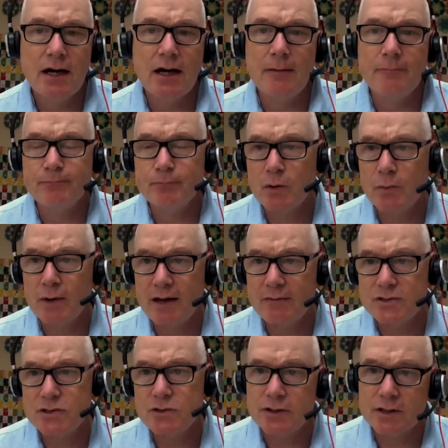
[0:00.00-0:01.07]
Um, we
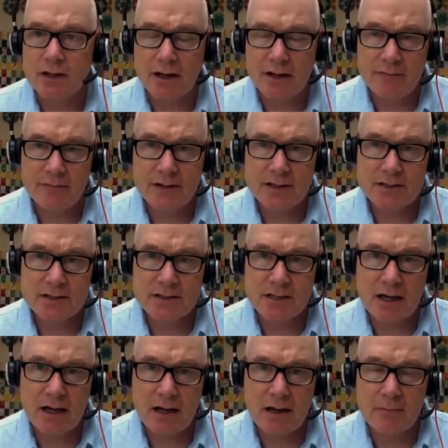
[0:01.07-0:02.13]
have a certain
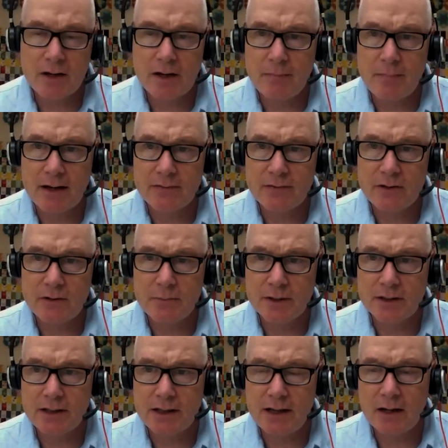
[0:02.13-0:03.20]
confidence um, about their
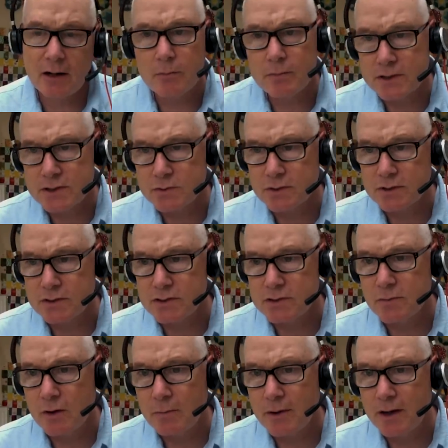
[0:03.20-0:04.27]
ability to help us with the
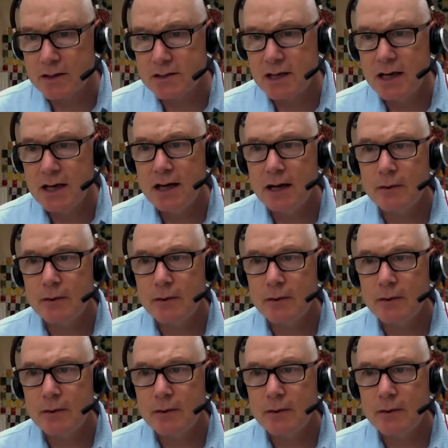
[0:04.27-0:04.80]
smallpox.